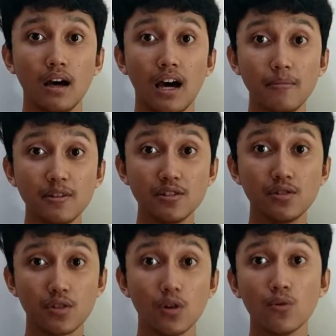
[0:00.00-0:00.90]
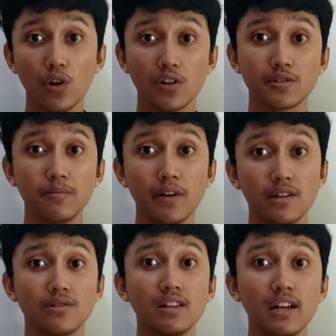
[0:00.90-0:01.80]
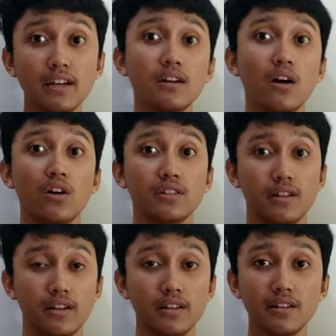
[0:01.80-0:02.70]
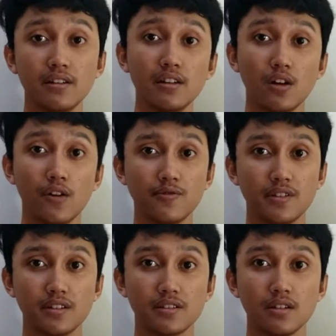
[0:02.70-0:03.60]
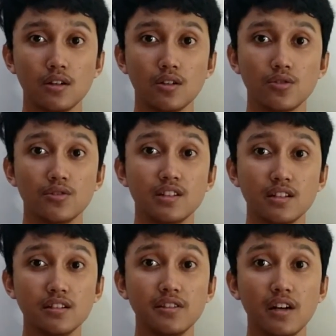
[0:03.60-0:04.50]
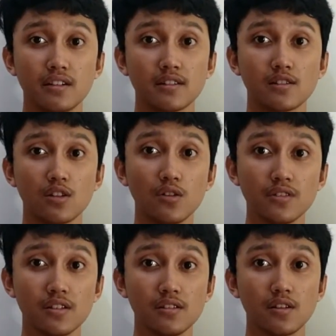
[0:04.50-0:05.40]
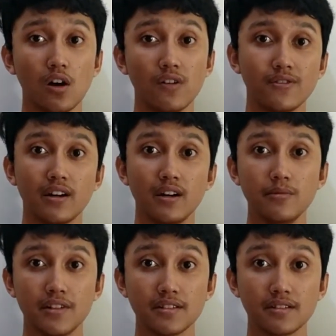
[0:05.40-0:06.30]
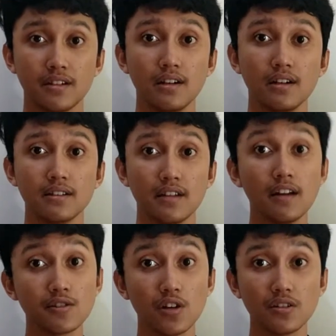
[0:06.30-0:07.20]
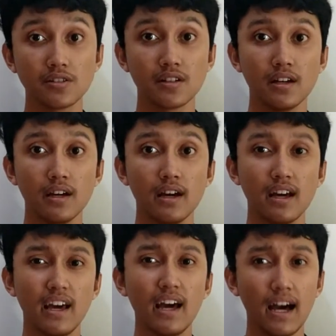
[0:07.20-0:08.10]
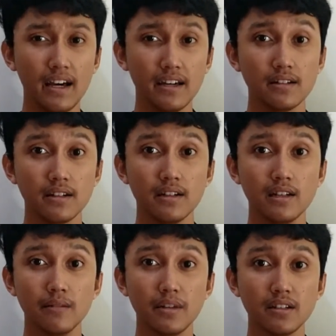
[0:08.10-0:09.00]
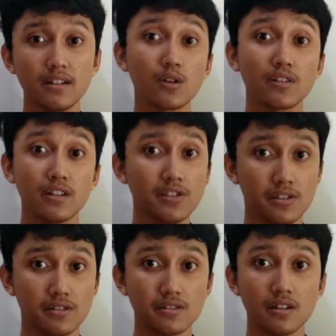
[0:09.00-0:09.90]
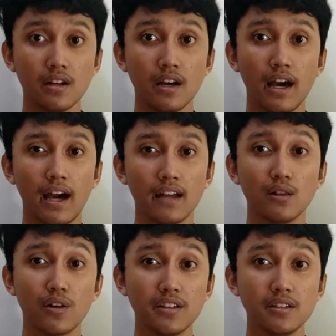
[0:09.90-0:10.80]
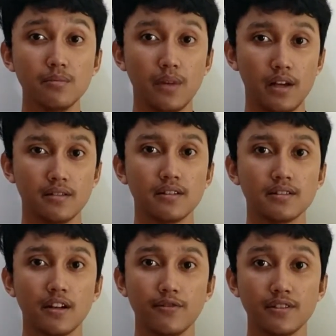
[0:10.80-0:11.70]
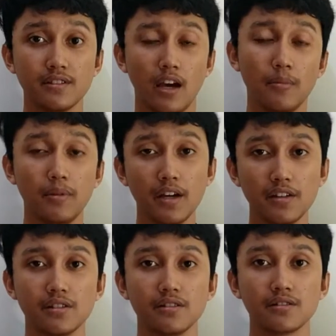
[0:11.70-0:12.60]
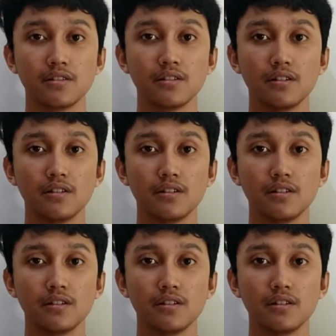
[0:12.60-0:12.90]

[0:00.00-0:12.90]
Amazon Go works by relying on the Internet of Things to synergize thousands of cameras, sensors, AI, image recognitions, and location-based service applications.